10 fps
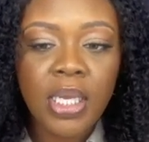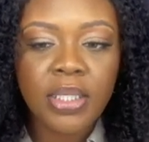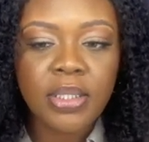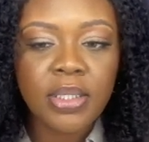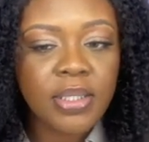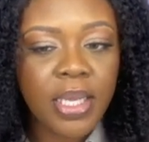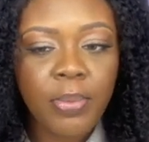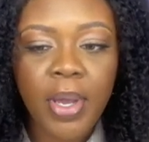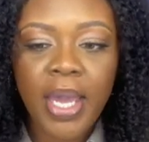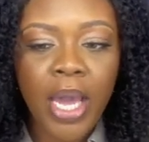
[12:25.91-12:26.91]
It's the
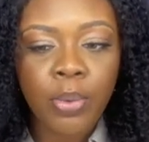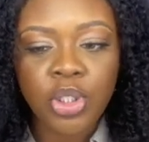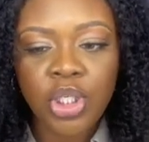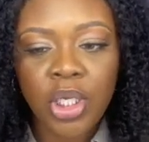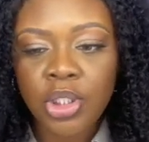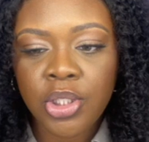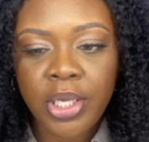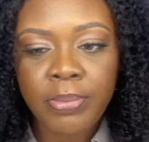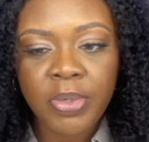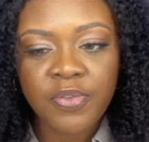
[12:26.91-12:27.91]
same way I would change the
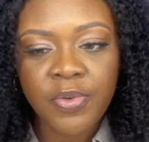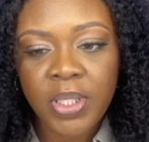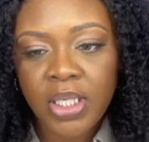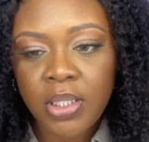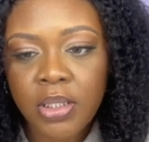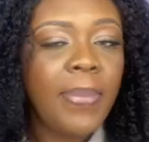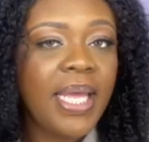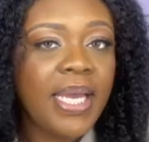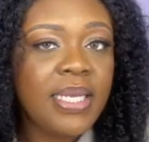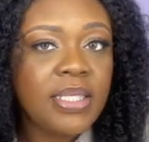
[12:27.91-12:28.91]
image for these. But
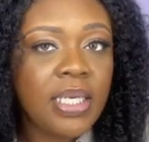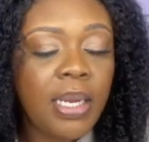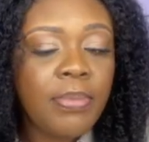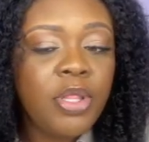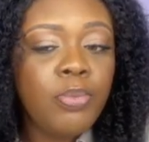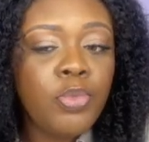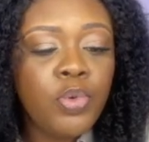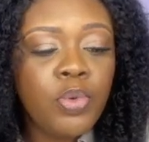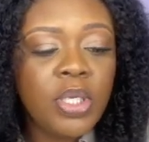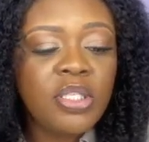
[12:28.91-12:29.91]
like I said, I'm in the
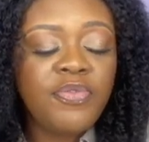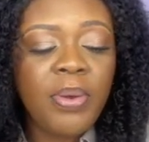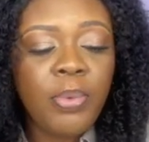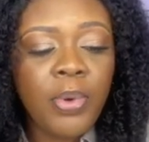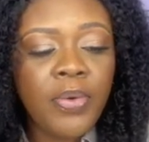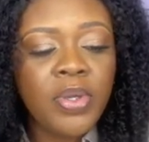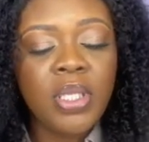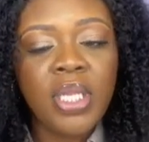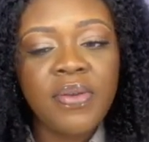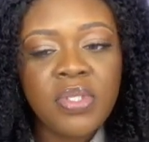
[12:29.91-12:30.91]
mood. It's February,
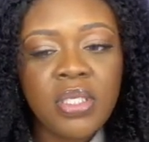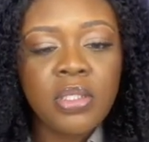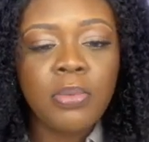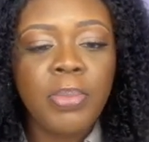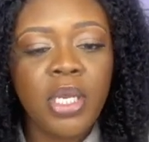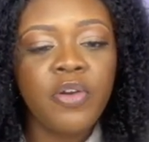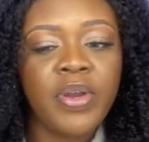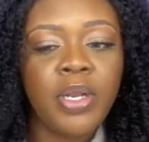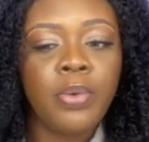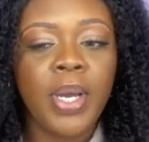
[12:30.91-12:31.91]
the love season, pink,
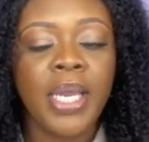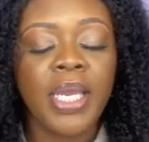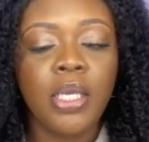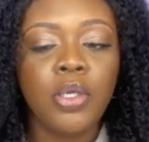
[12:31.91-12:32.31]
red, and white.